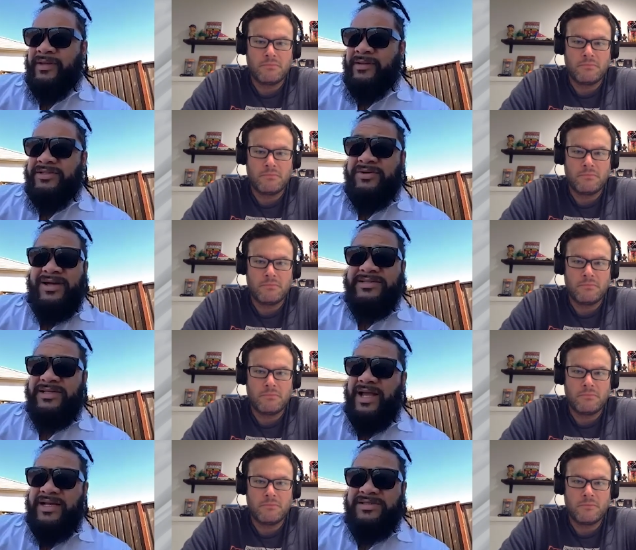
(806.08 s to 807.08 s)
Speaker 1: this
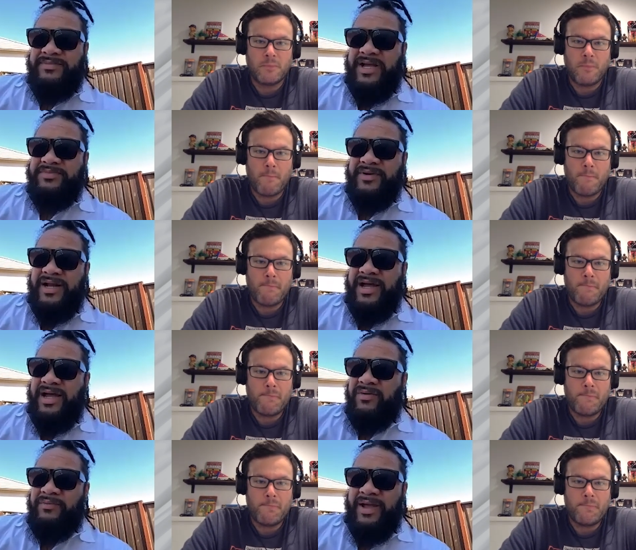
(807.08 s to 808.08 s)
crazy ass match man I
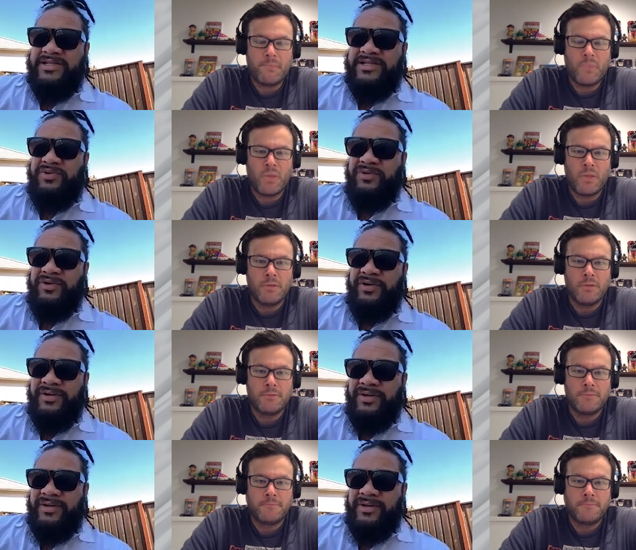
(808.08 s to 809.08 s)
had with Matt Kruger,
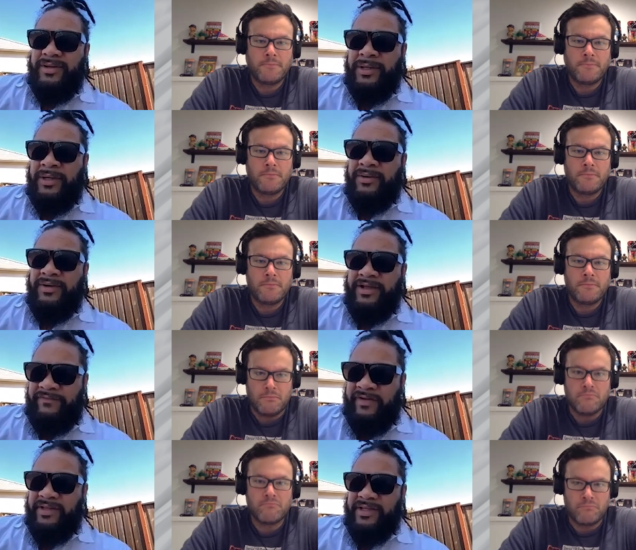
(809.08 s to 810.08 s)
you know, in
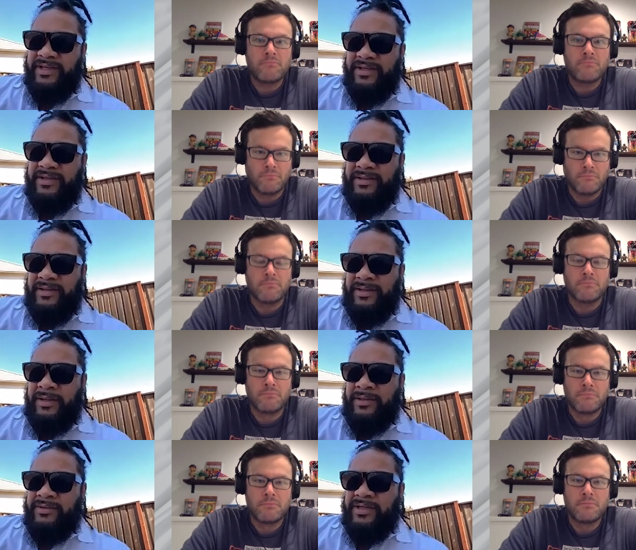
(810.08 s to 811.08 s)
Philly. Mm-hmm. You
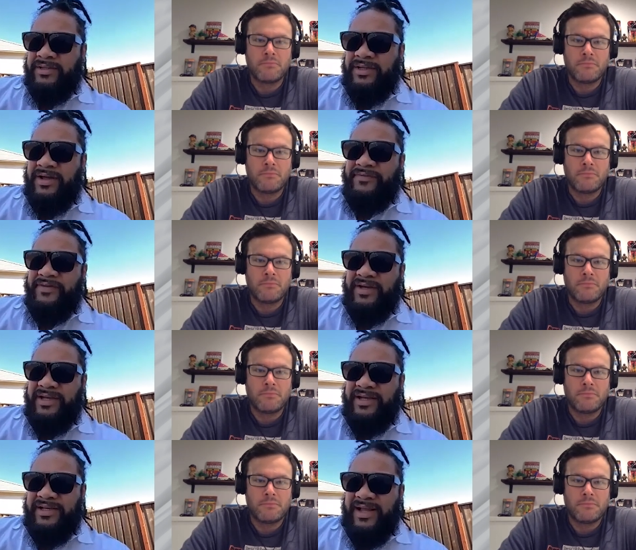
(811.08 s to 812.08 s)
know, uh, they're definitely
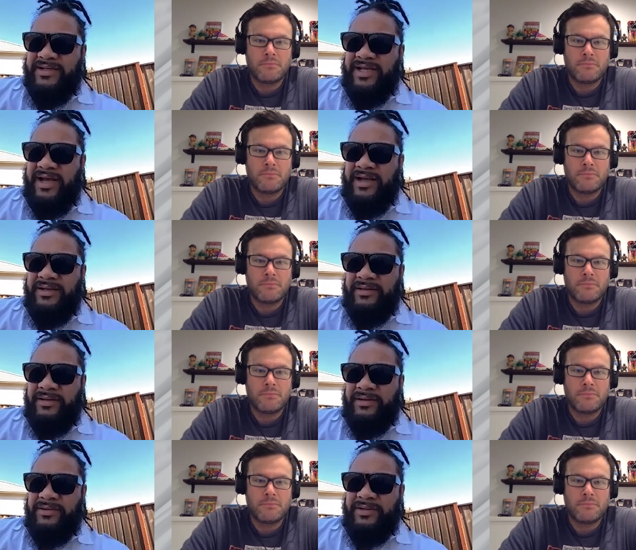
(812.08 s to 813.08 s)
gonna get that side.
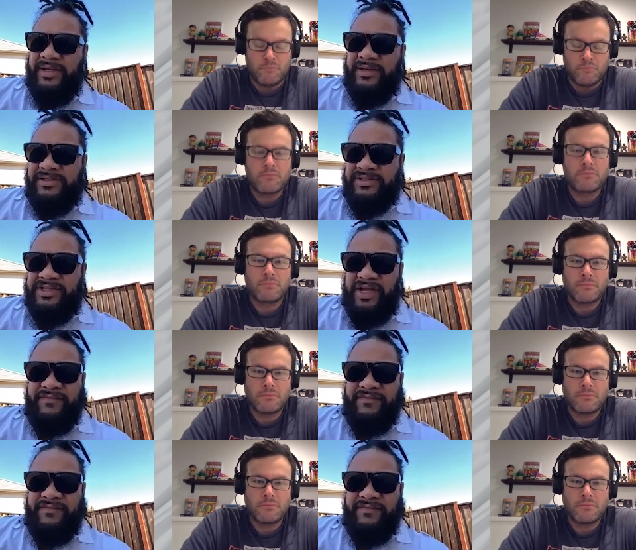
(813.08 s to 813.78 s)
You know, yeah, you see Jacob